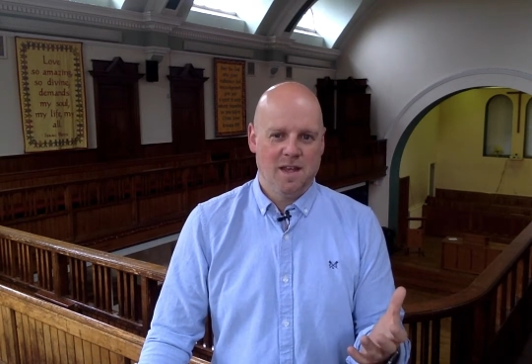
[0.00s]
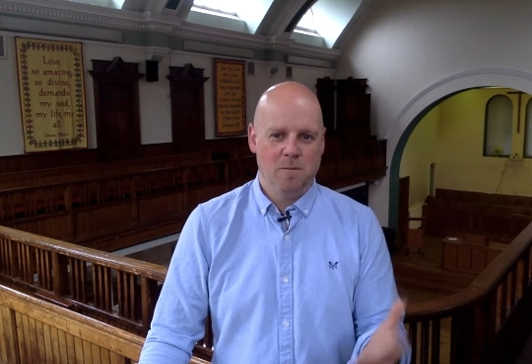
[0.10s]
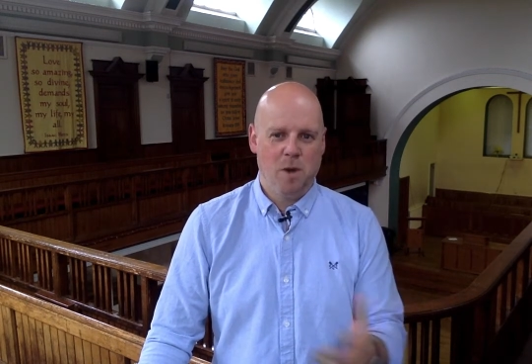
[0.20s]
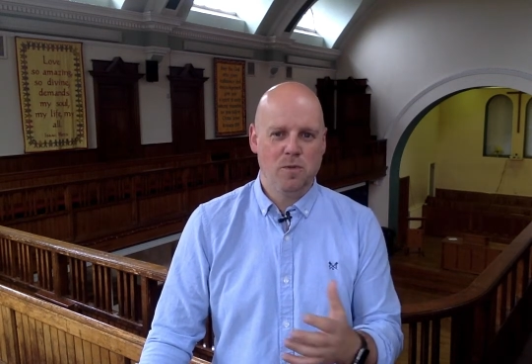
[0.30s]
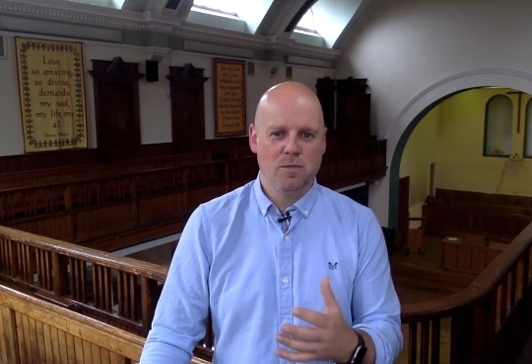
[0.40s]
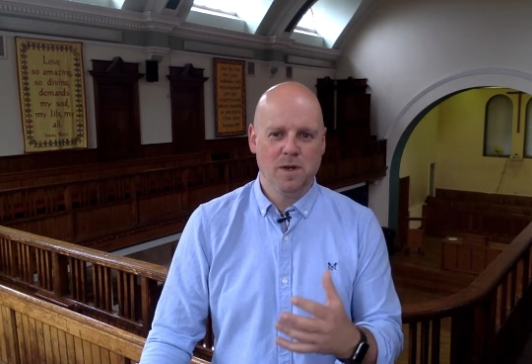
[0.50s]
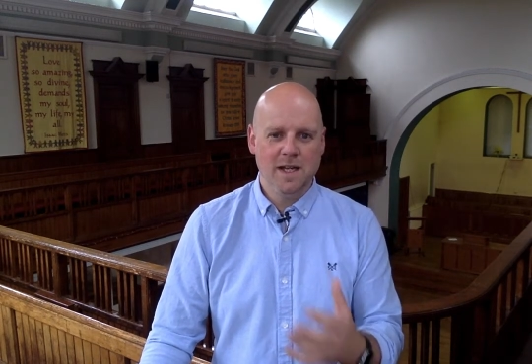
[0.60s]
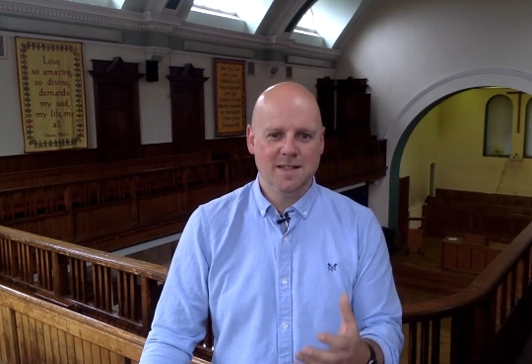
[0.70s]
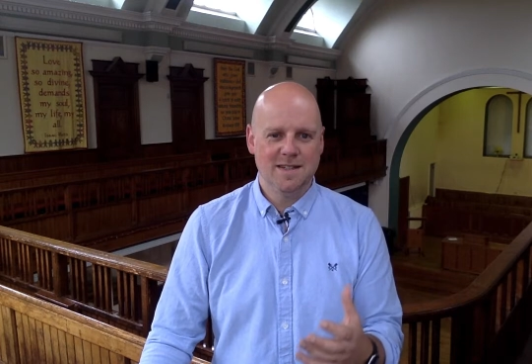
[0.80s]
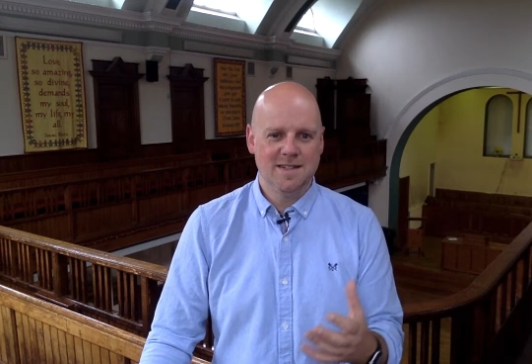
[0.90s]
and both
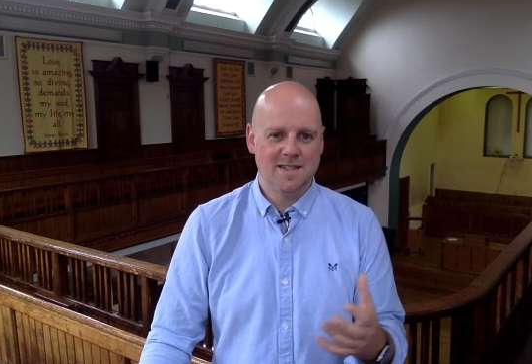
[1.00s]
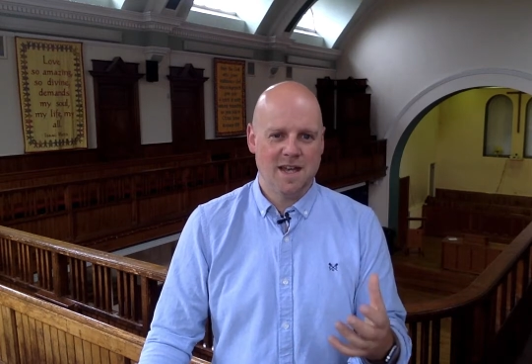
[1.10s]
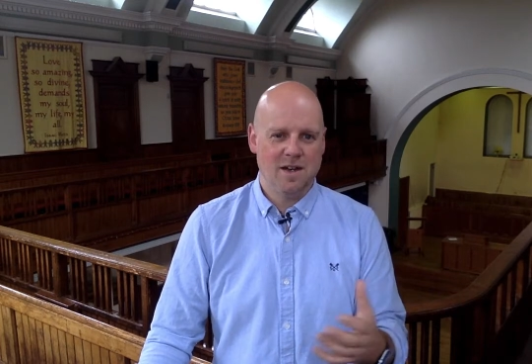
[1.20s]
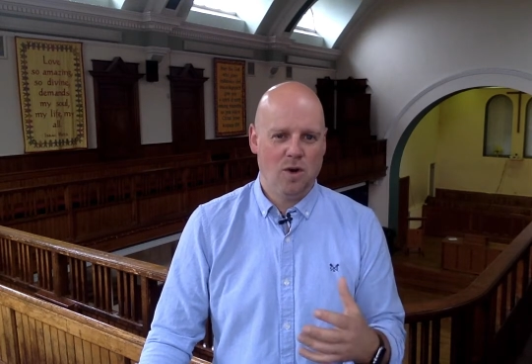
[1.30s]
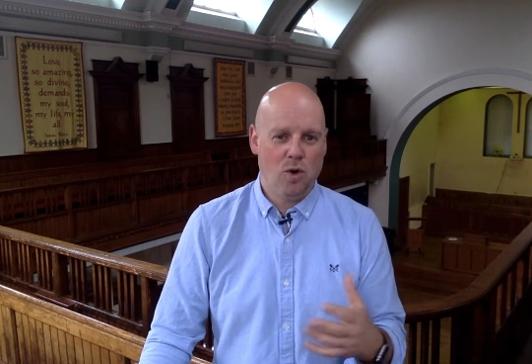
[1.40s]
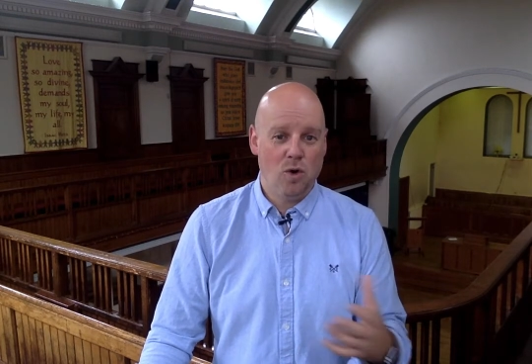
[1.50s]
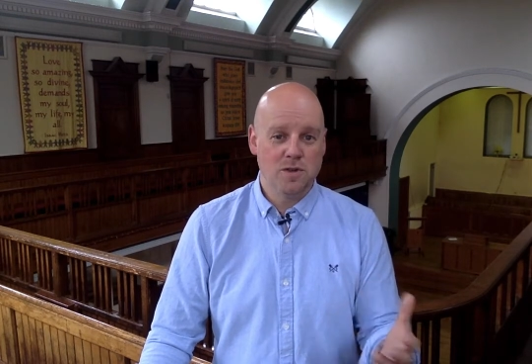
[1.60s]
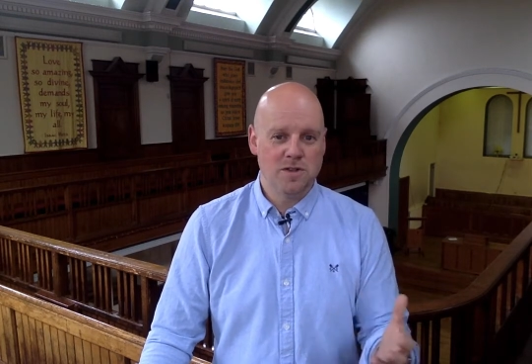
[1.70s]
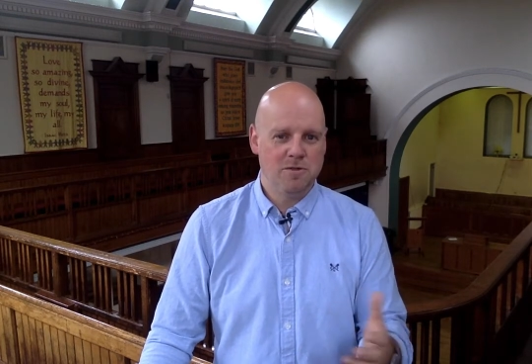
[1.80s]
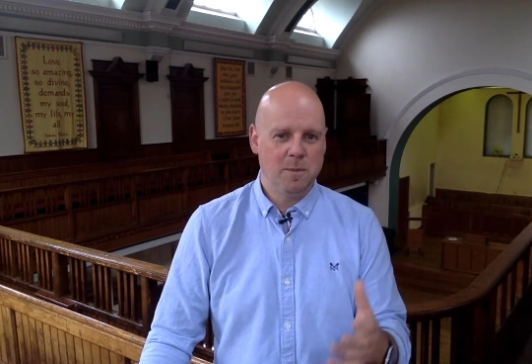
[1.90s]
leaders and
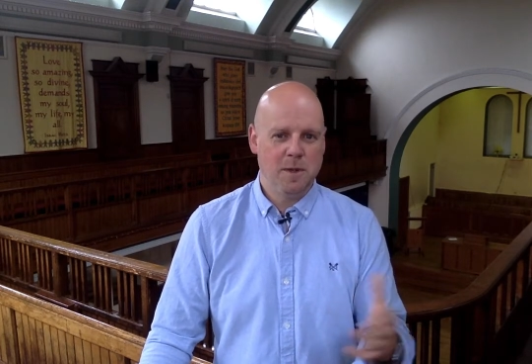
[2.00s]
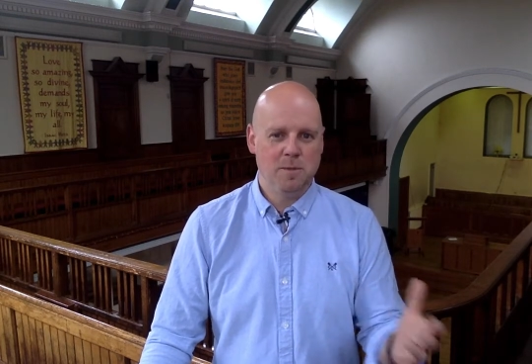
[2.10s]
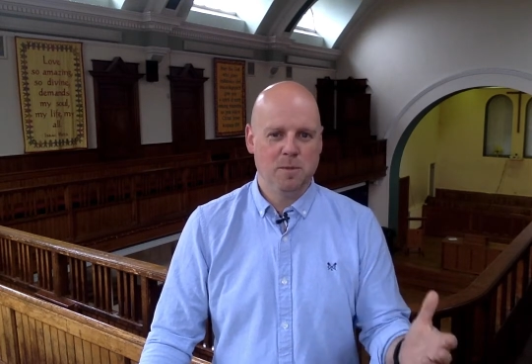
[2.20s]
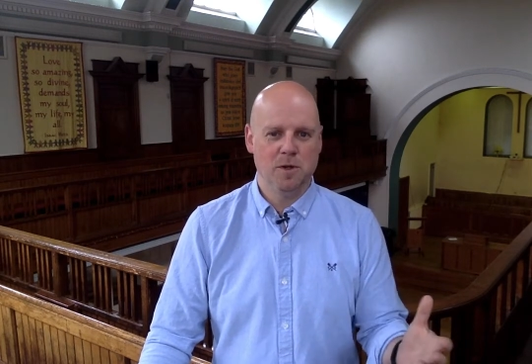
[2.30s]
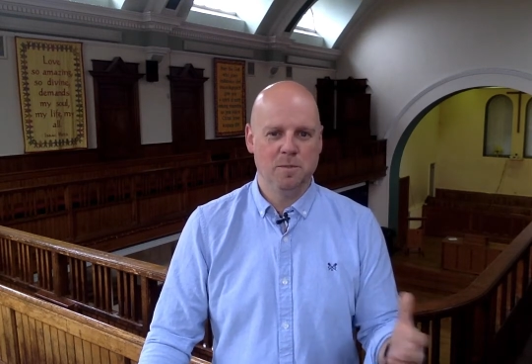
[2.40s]
ordinary people